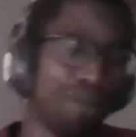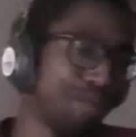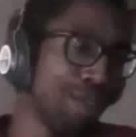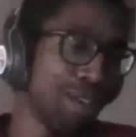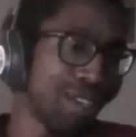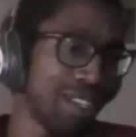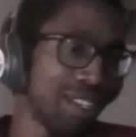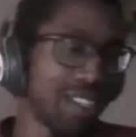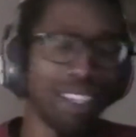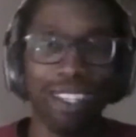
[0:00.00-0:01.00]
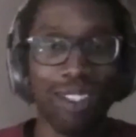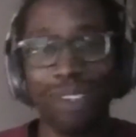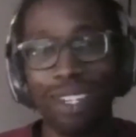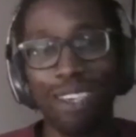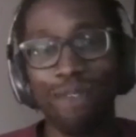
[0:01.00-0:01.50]
murdered, and then
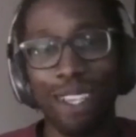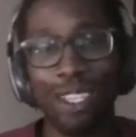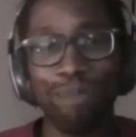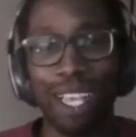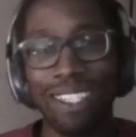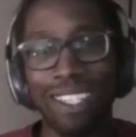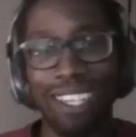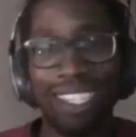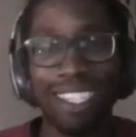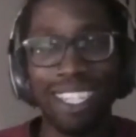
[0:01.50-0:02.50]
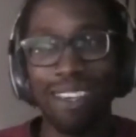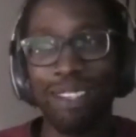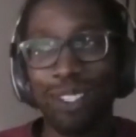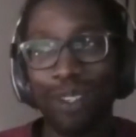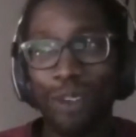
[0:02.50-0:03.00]
suddenly they find this black scientist to give
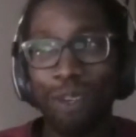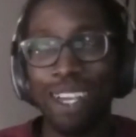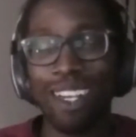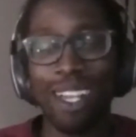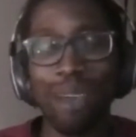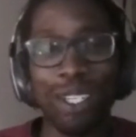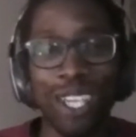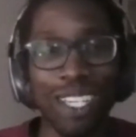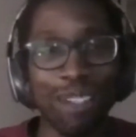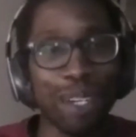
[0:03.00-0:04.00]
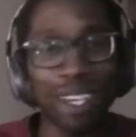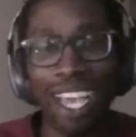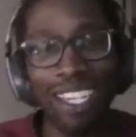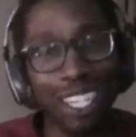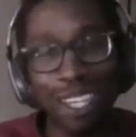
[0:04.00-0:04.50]
this talk about climate change. But it
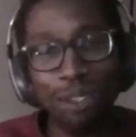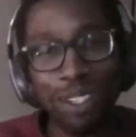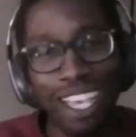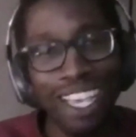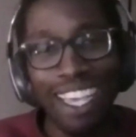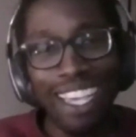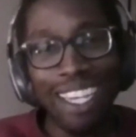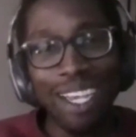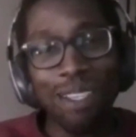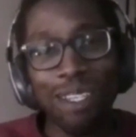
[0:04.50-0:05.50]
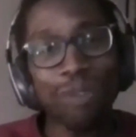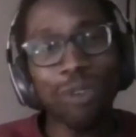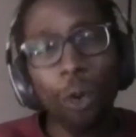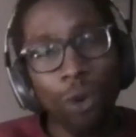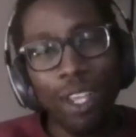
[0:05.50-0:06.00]
actually was, you know, this was
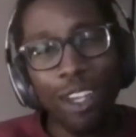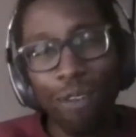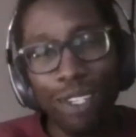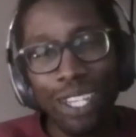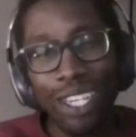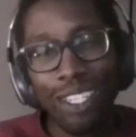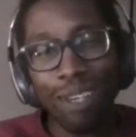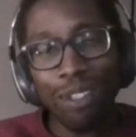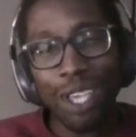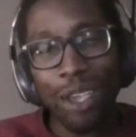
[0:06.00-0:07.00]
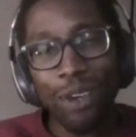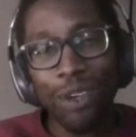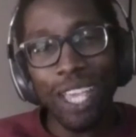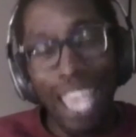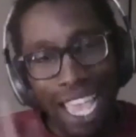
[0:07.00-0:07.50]
already a conversation that was going
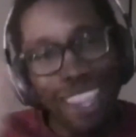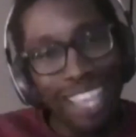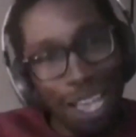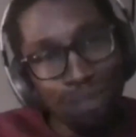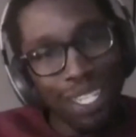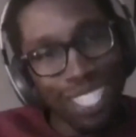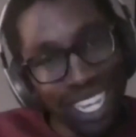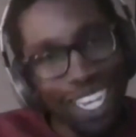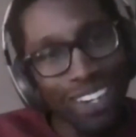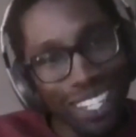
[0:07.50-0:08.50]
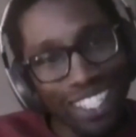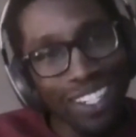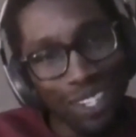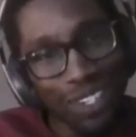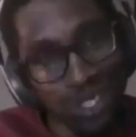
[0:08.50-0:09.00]
on in that particular
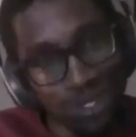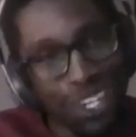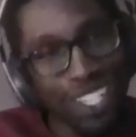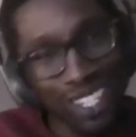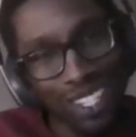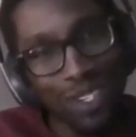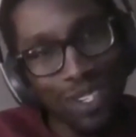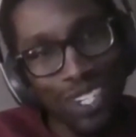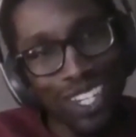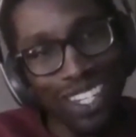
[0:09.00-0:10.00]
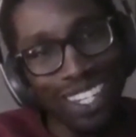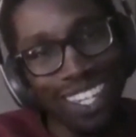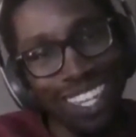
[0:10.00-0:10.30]
institution, the Royal Institution.